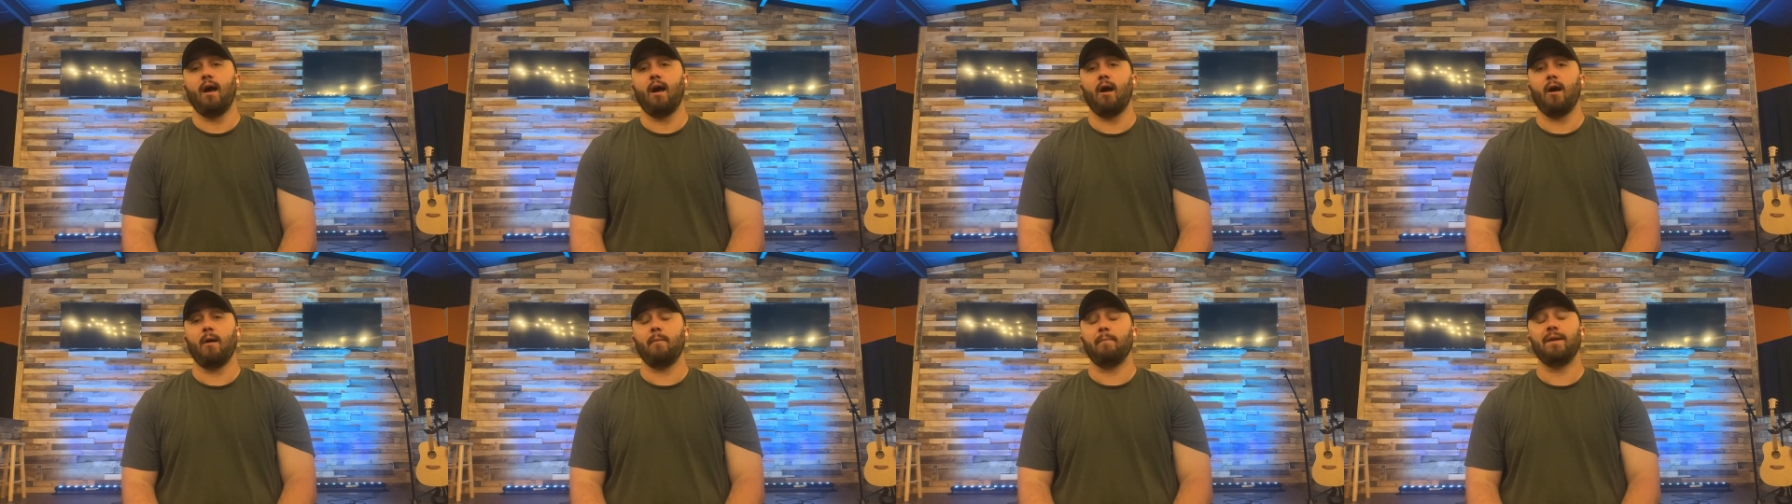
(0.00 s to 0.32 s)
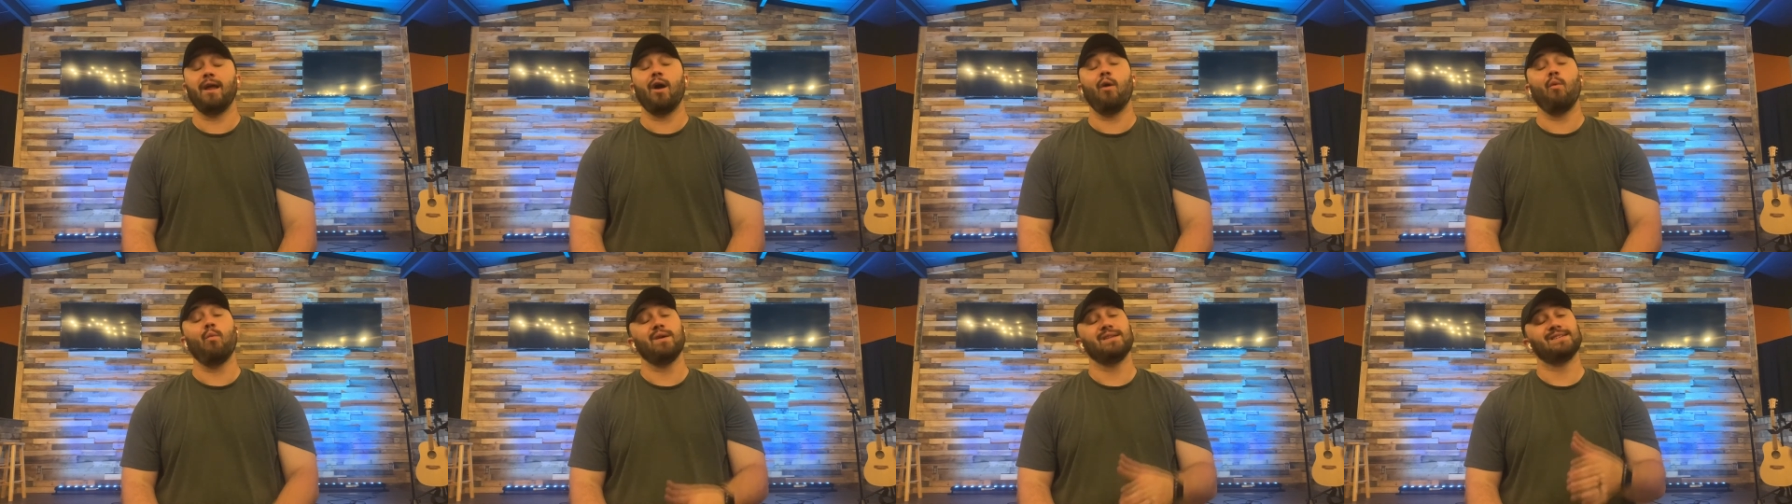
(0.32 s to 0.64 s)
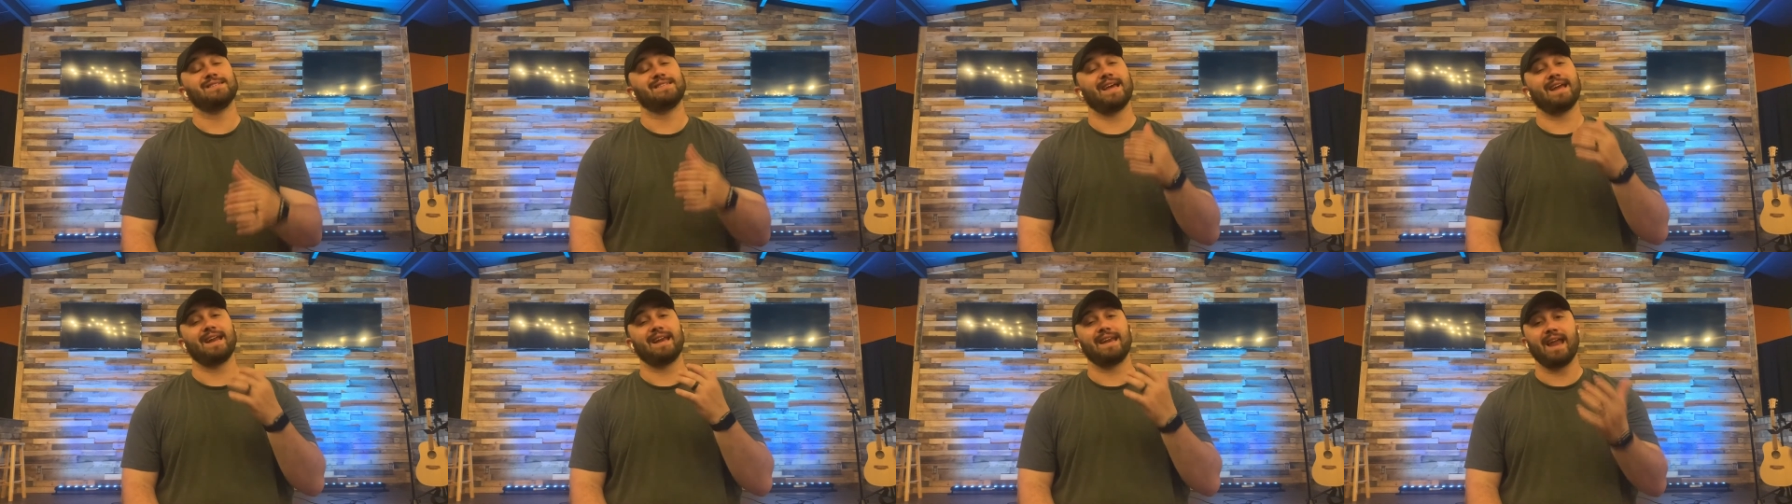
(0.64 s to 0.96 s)
Um, now,
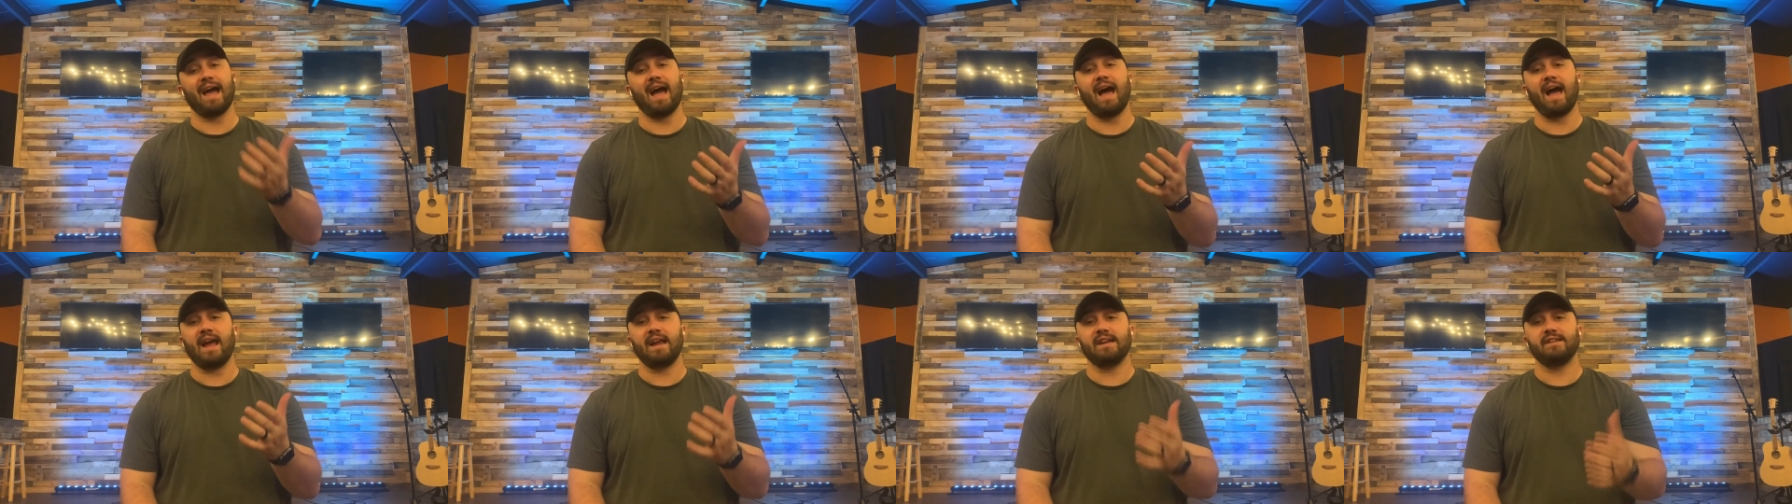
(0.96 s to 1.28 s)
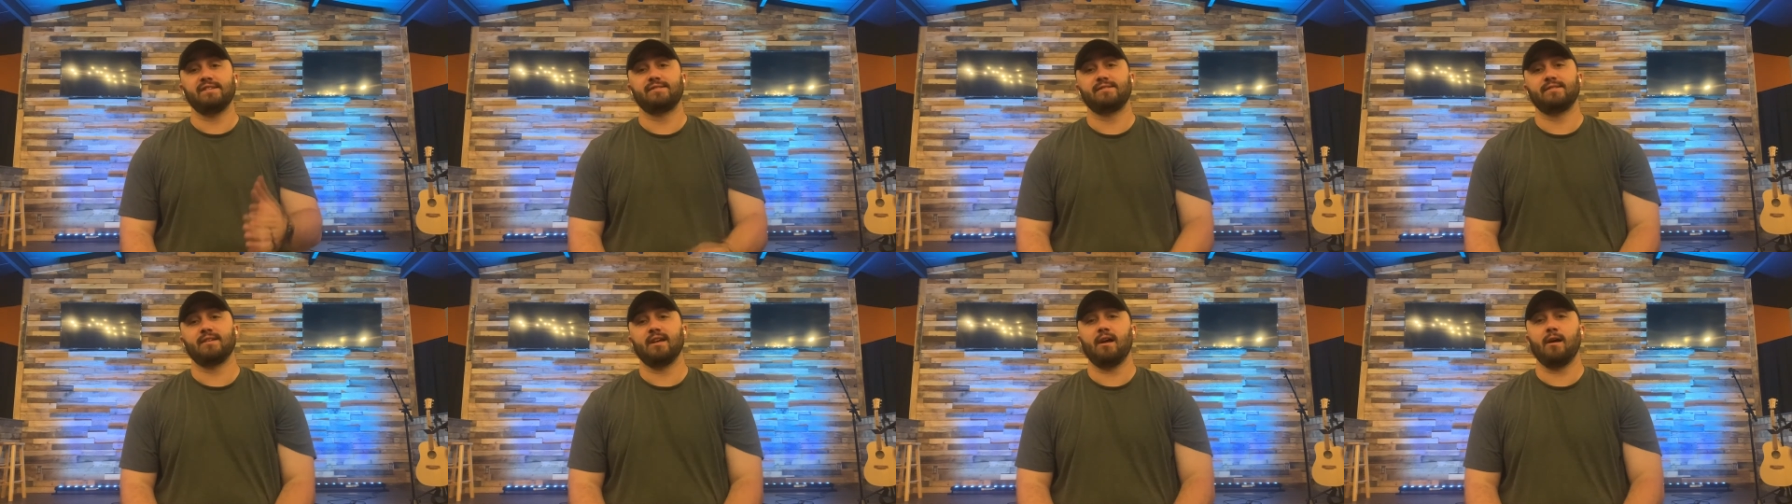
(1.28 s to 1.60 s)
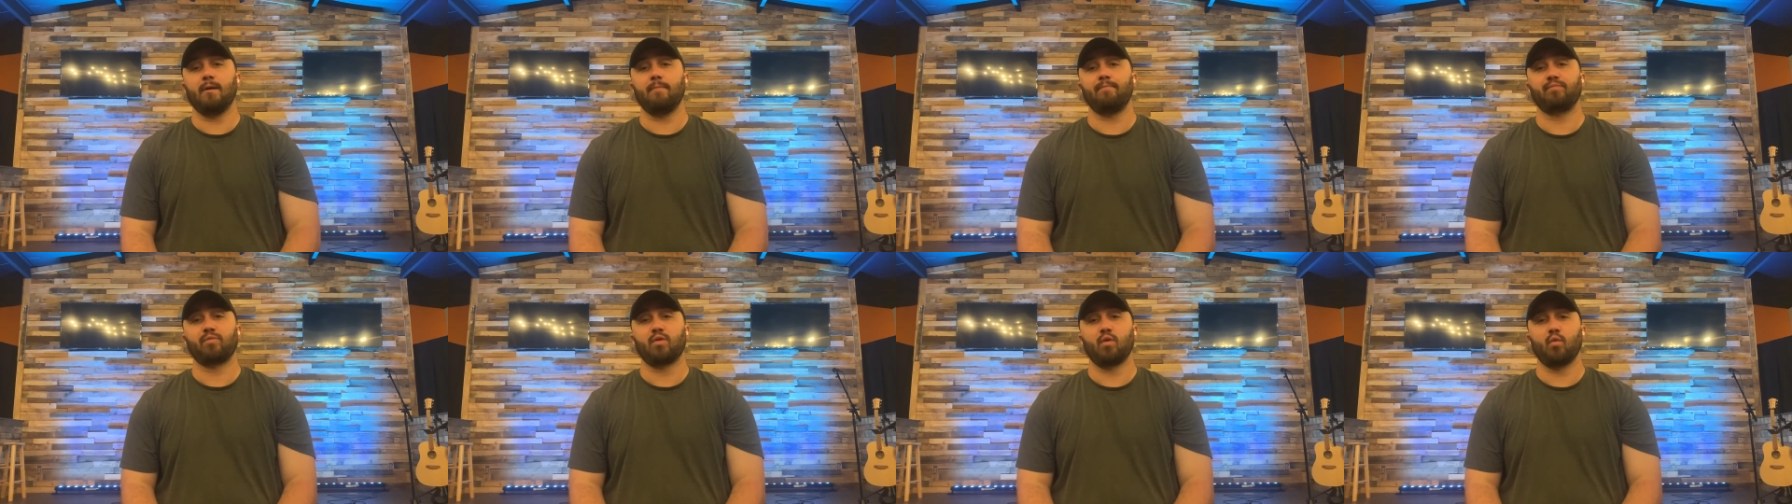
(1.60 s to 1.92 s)
Wednesday nights,
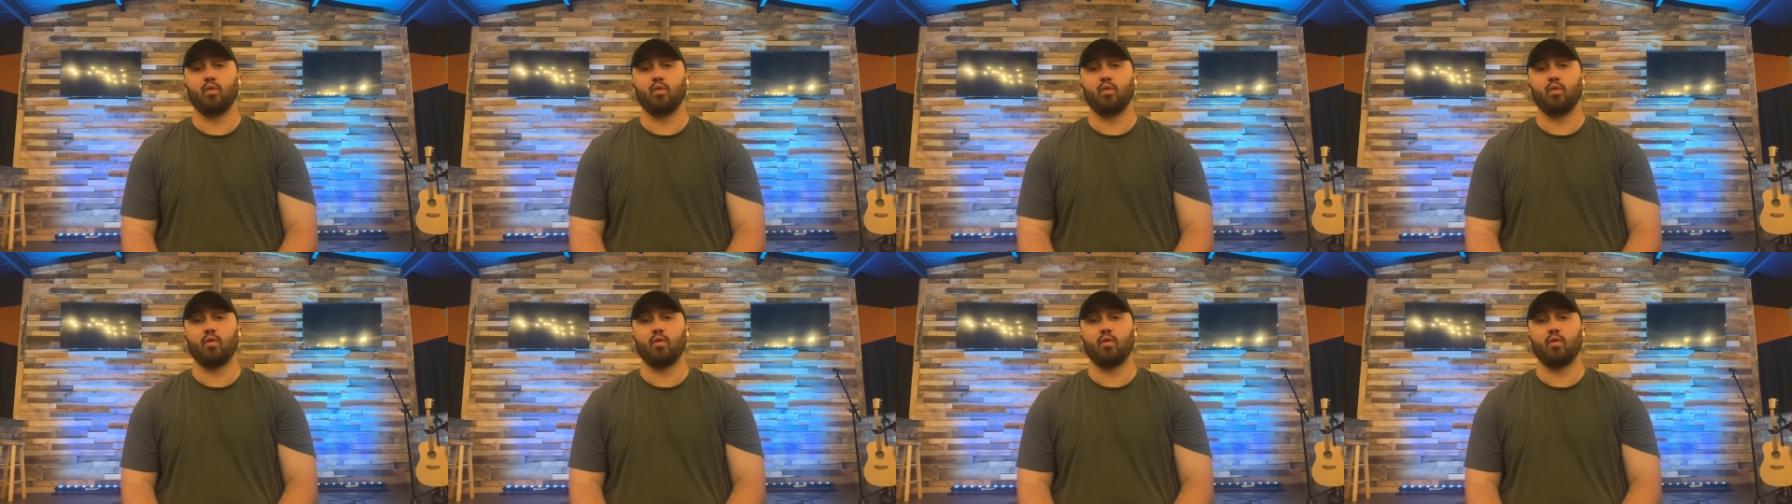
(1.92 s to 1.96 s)
um,